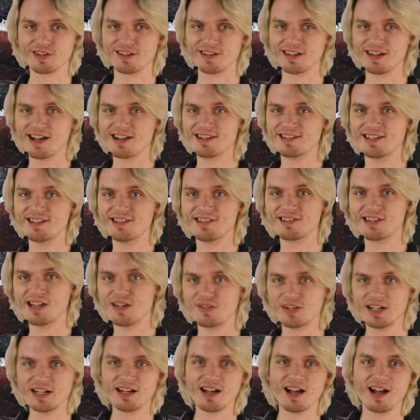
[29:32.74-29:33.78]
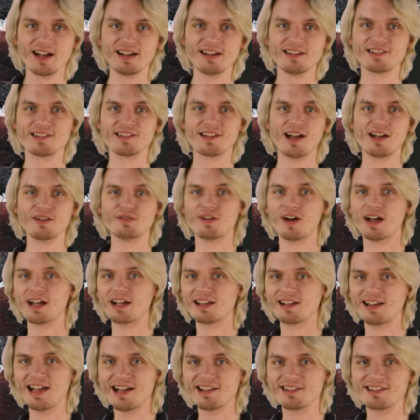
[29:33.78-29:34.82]
to the 1979 sci-fi
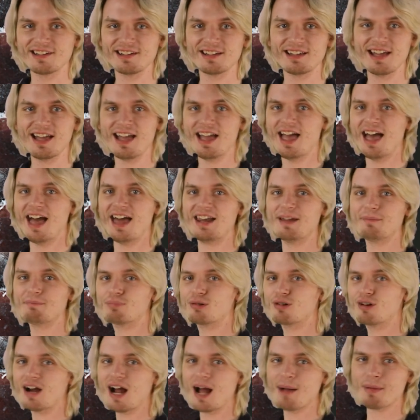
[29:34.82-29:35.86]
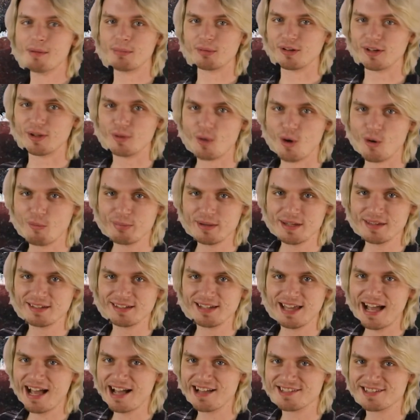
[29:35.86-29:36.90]
classic, and it probably won't be the
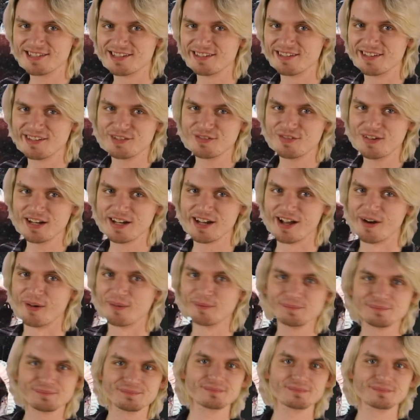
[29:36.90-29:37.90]
last in this video.